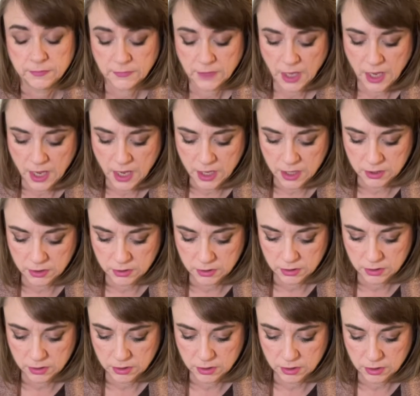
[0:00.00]
And
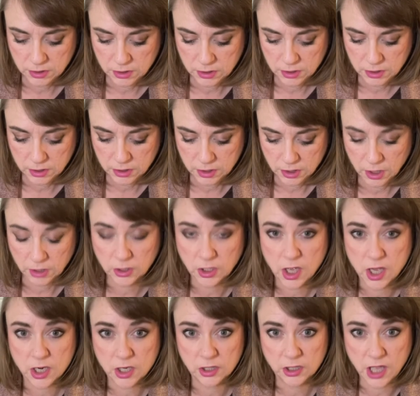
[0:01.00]
a
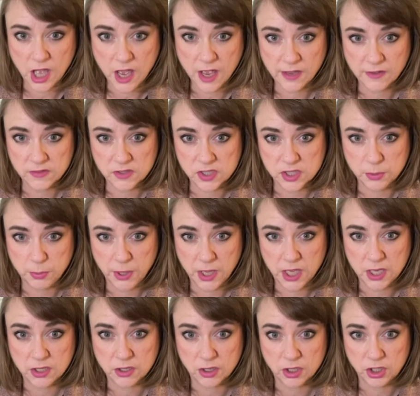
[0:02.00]
lot of lives
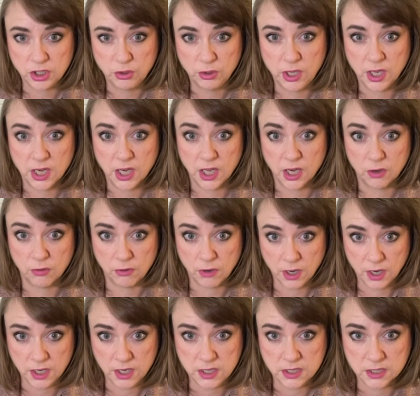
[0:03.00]
depend on you getting it
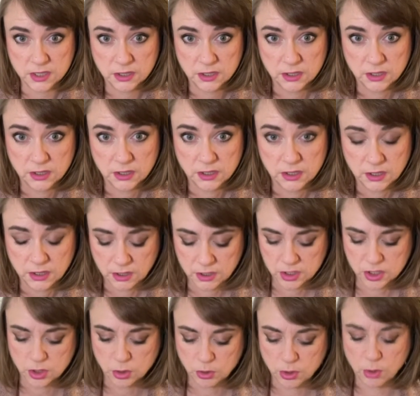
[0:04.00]
right.
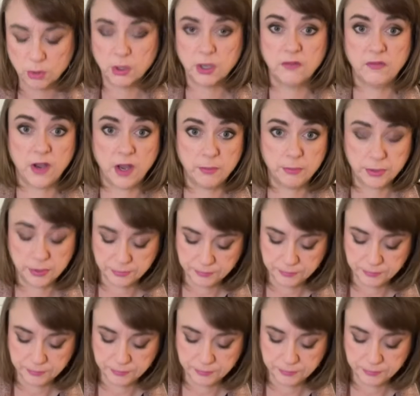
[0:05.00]
So don't give up.